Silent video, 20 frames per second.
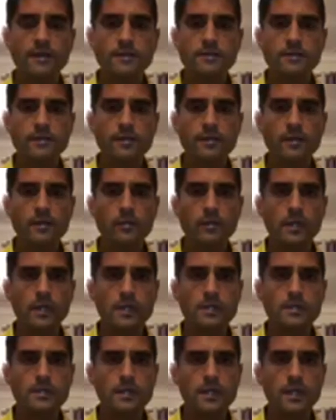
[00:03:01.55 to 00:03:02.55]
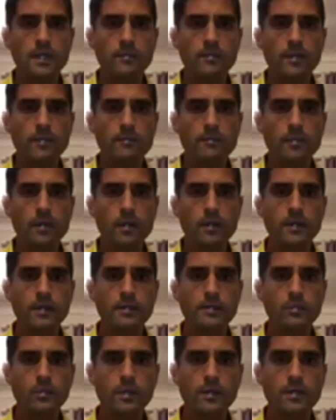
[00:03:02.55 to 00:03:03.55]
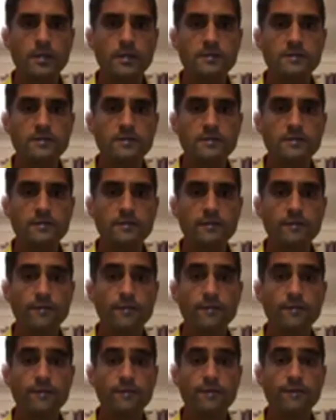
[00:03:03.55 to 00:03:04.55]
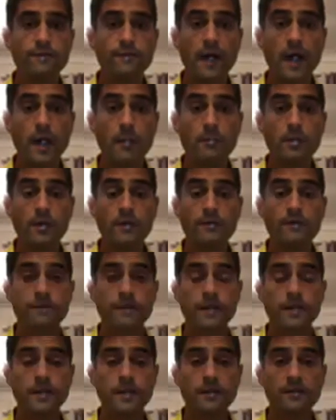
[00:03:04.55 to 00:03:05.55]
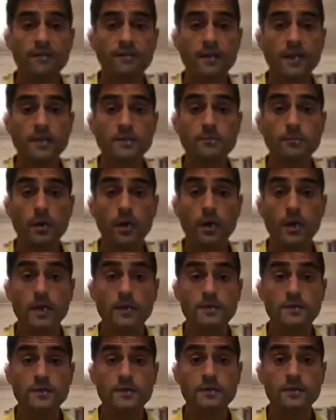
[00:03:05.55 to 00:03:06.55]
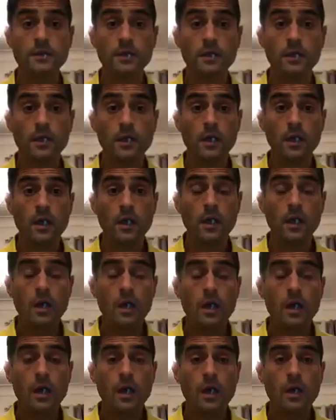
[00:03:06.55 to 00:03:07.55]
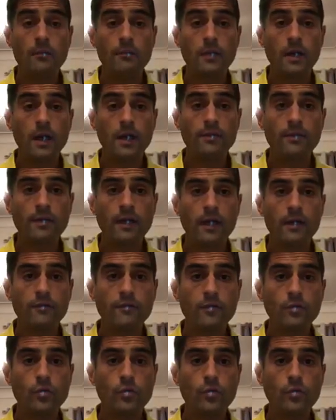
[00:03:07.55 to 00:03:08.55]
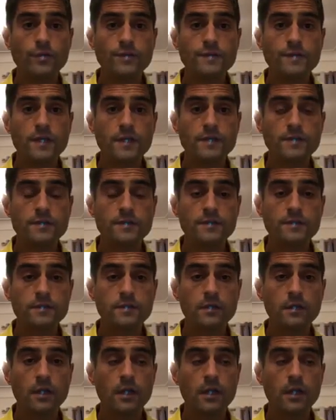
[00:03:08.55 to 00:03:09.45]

things I think we need to keep in mind. One is FAB, fading effect bias. And that, of course, is